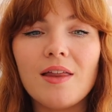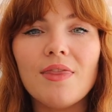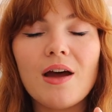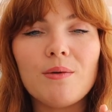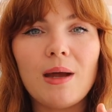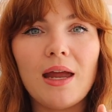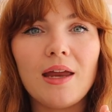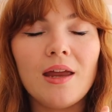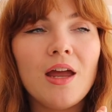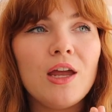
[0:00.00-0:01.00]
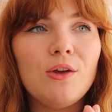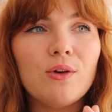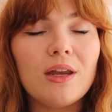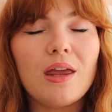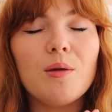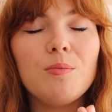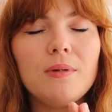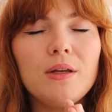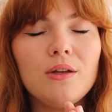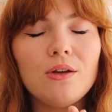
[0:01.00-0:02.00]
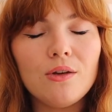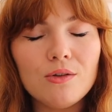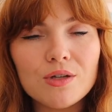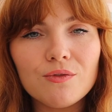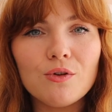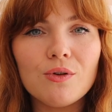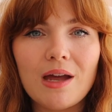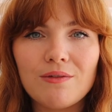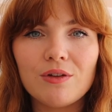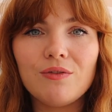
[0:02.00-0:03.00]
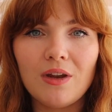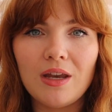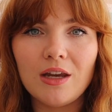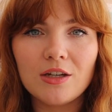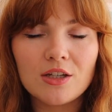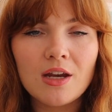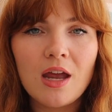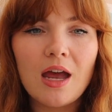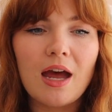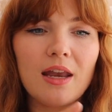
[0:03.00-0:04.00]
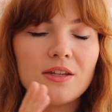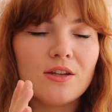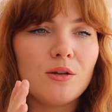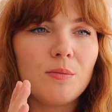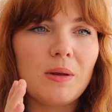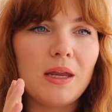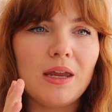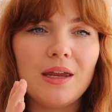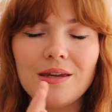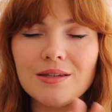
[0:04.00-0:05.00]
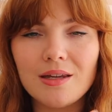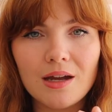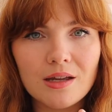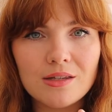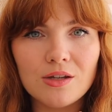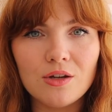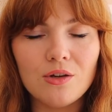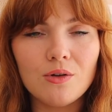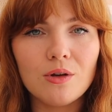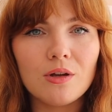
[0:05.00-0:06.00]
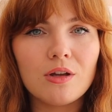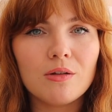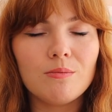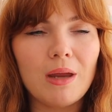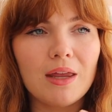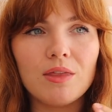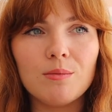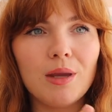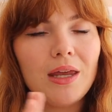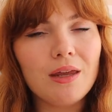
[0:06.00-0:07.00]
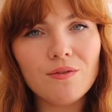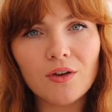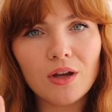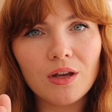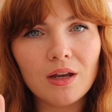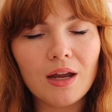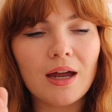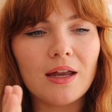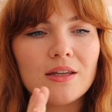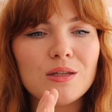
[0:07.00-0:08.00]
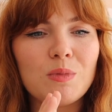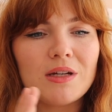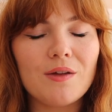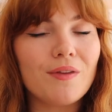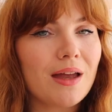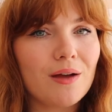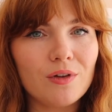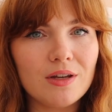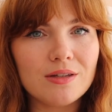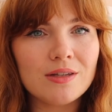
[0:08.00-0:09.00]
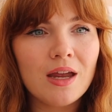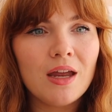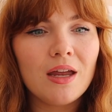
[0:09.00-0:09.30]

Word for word: and that way you're going to get a beautiful gathered finish and it's going to be easier to make them even and spread out the gathers